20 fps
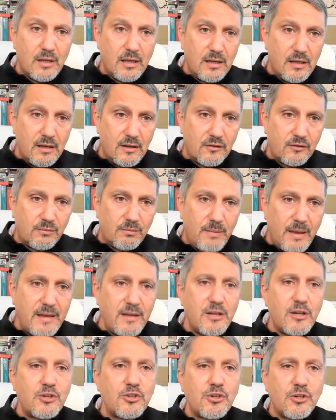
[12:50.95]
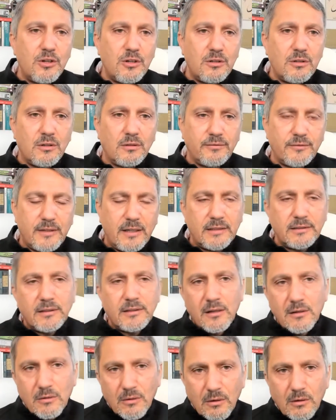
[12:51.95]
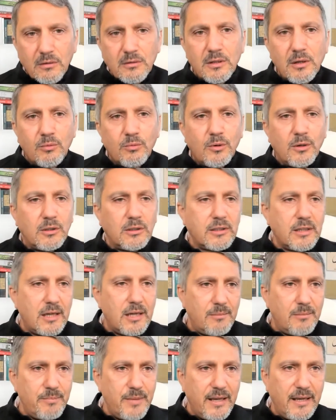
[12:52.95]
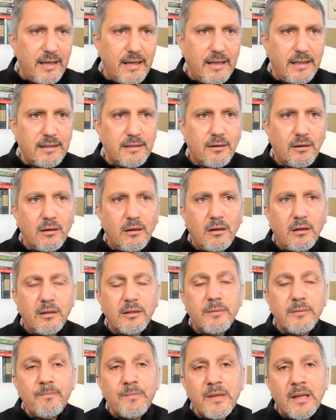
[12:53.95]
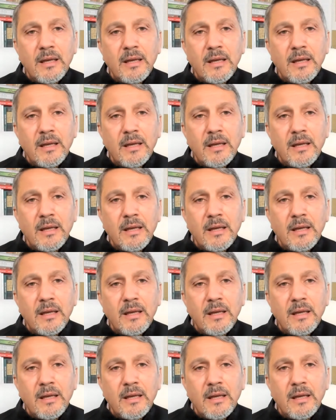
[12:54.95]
the expenditure of Qatar on the World Cup and on